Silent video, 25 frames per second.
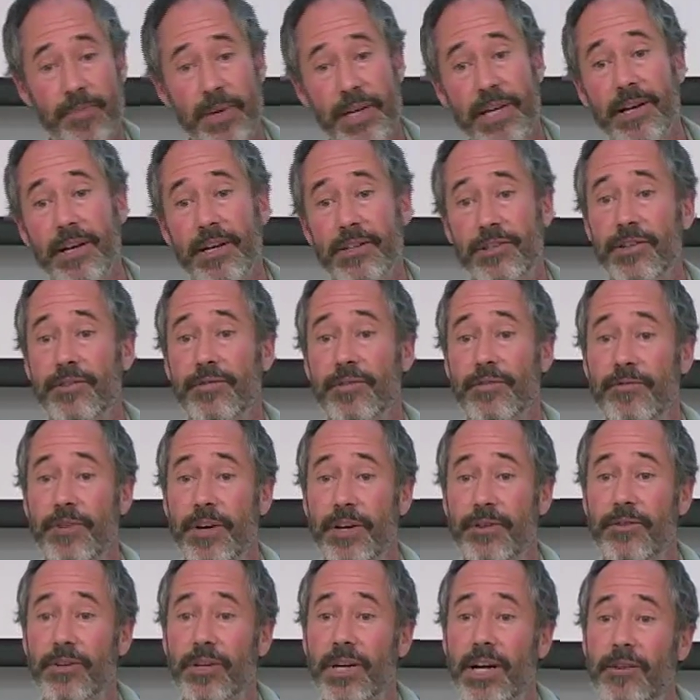because of the
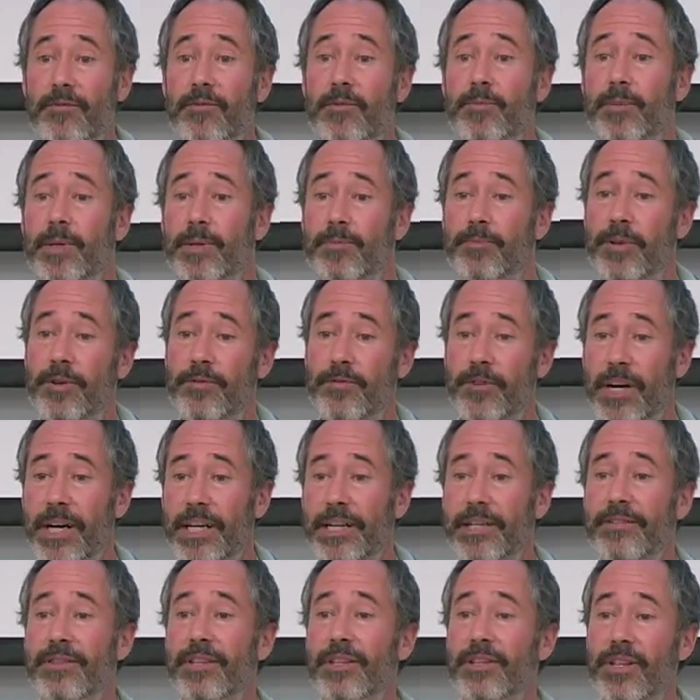federal government
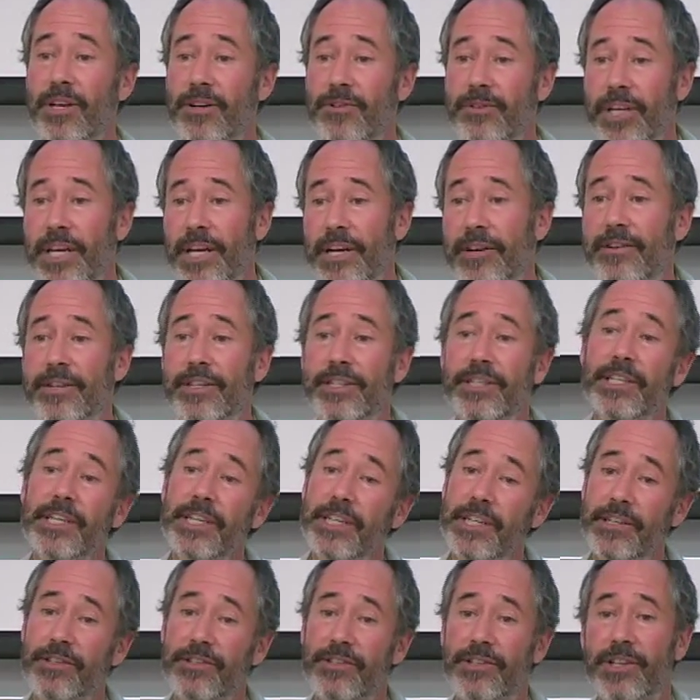providing the loan
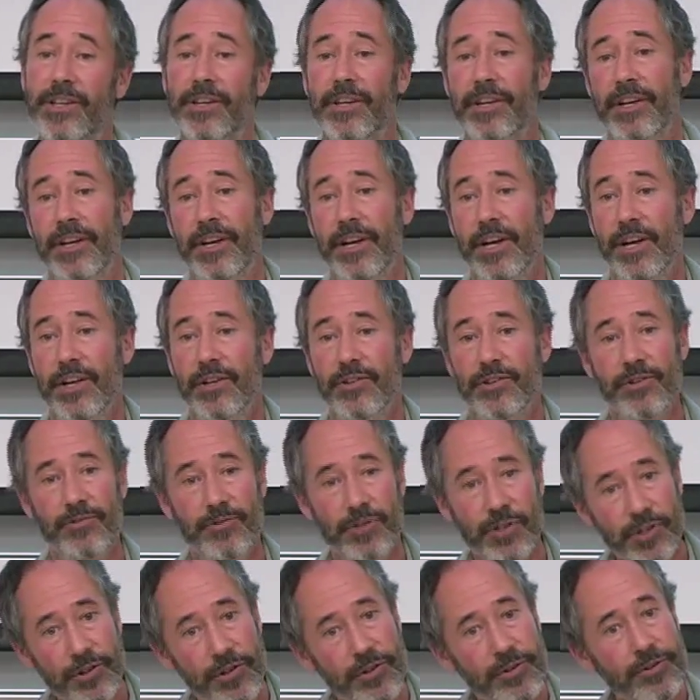guarantees.
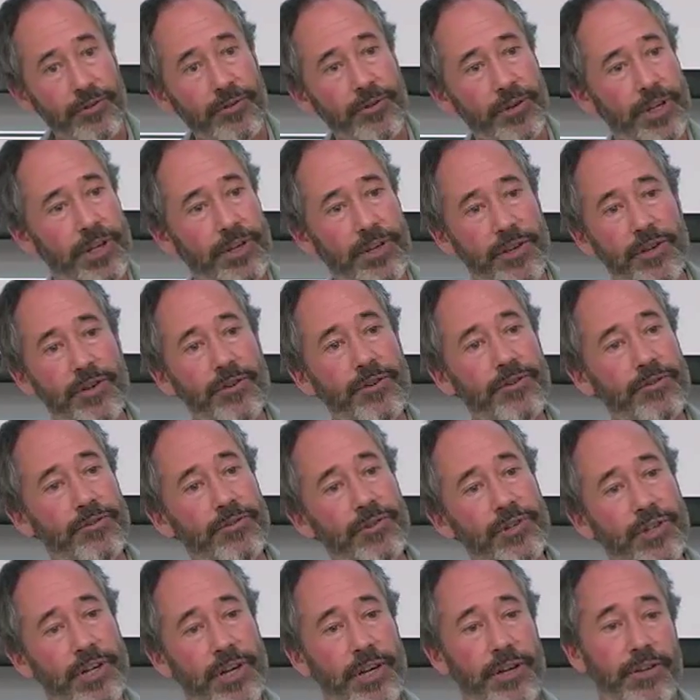So two
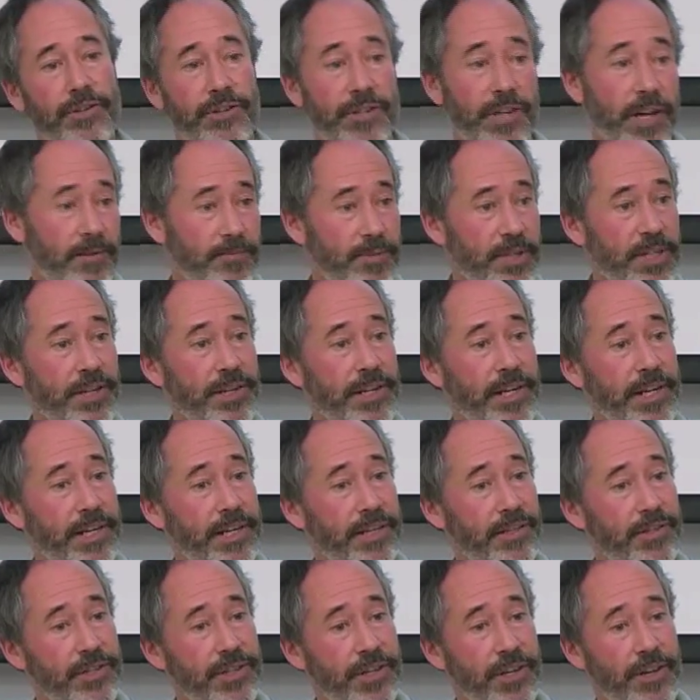huge
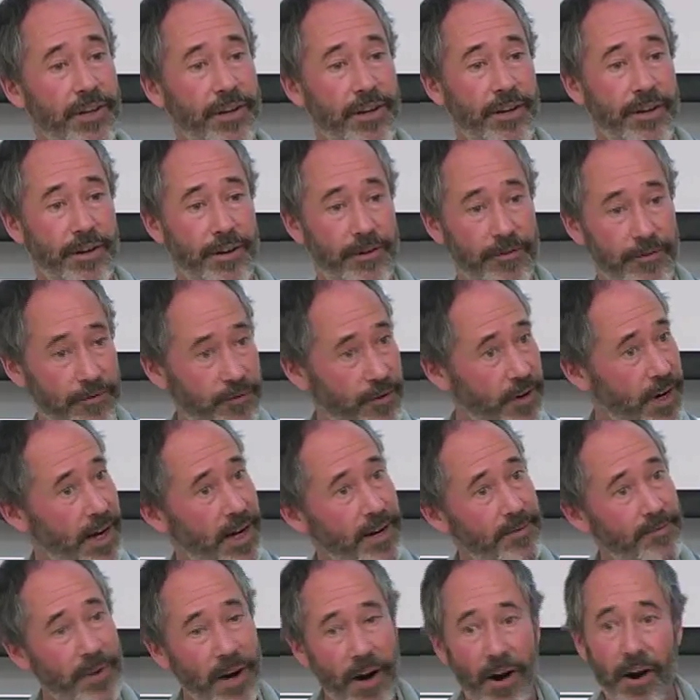subsidies
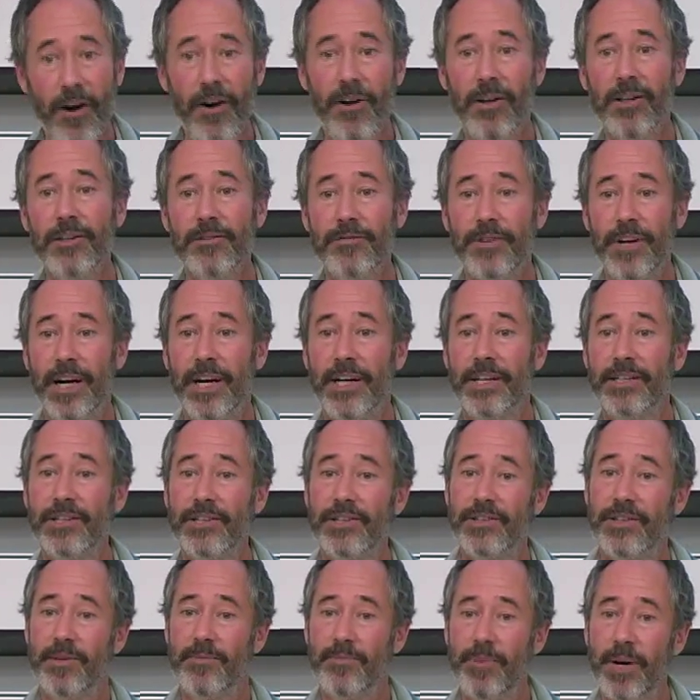from all of
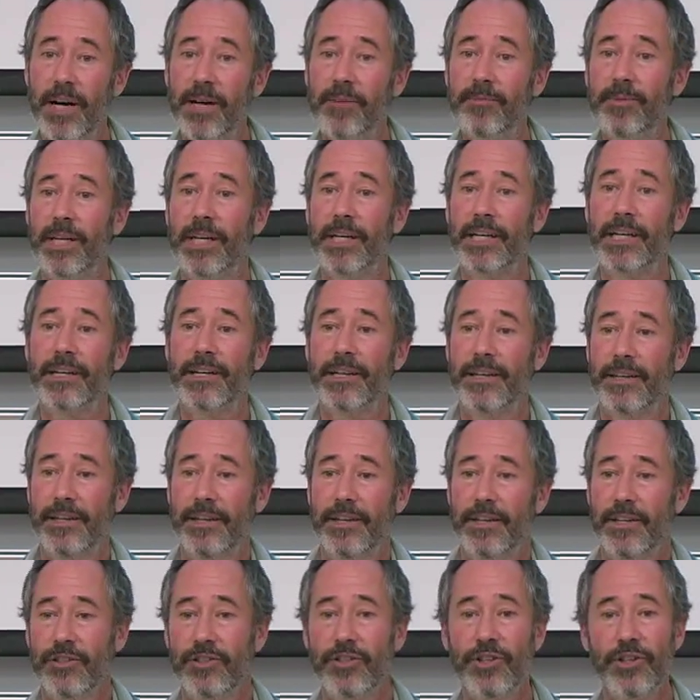us, the public,
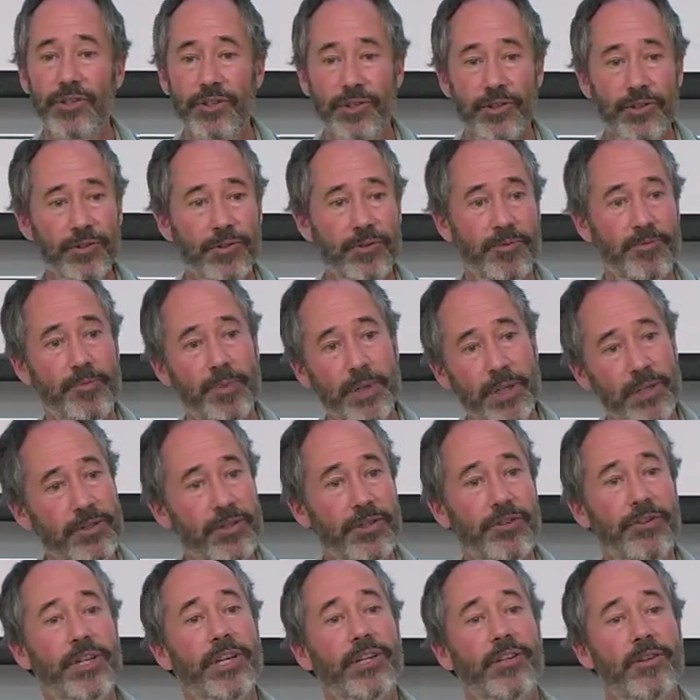to
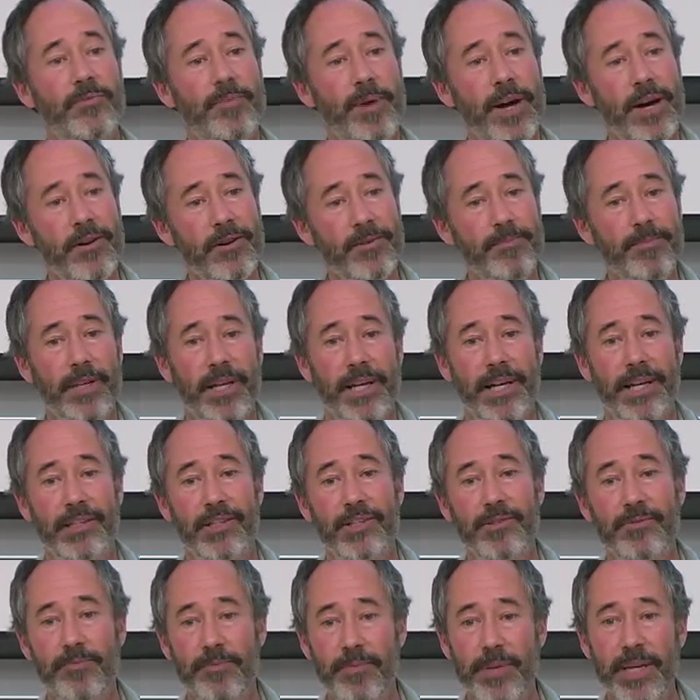build nuclear power
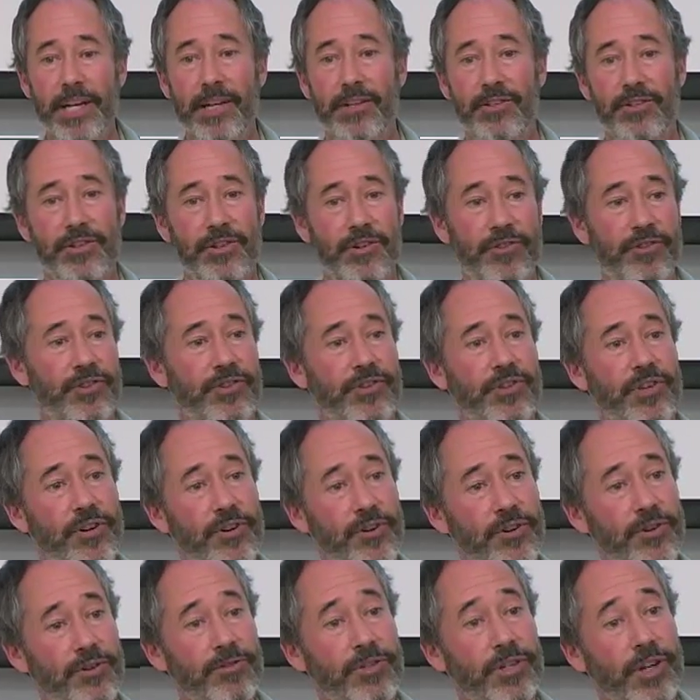plants because they're
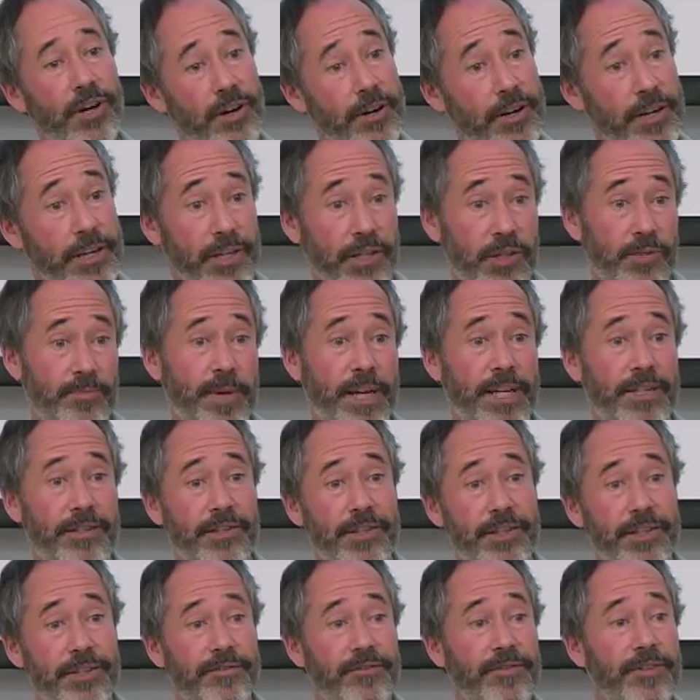so darn
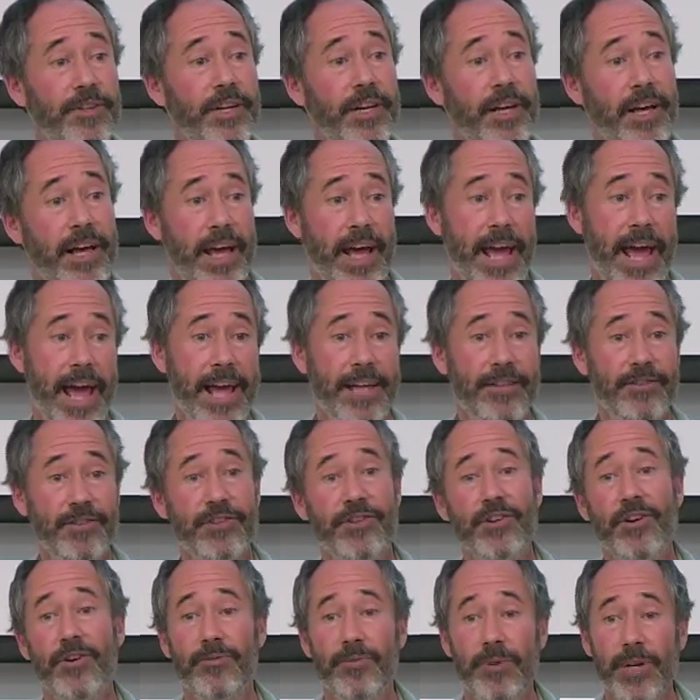expensive and
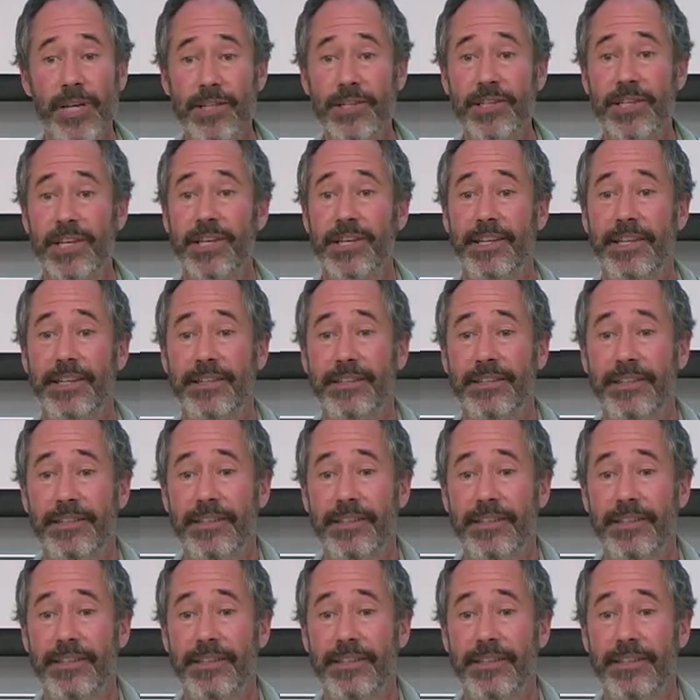so risky.